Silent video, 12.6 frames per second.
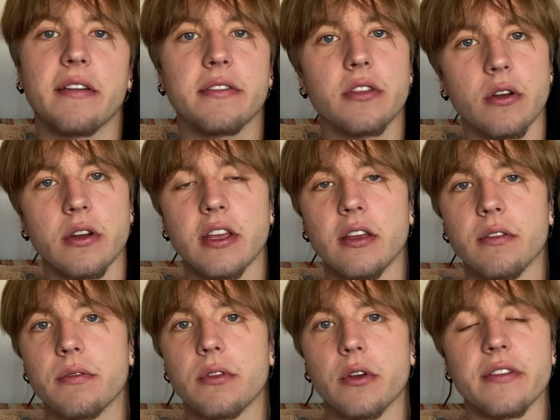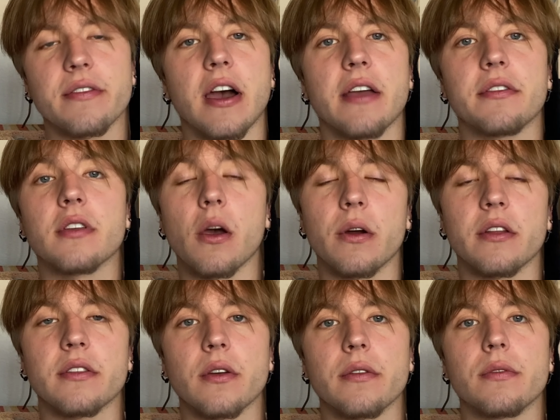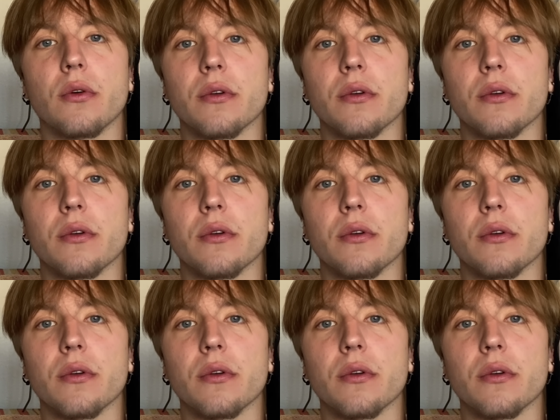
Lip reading: 30, 35, so on and so forth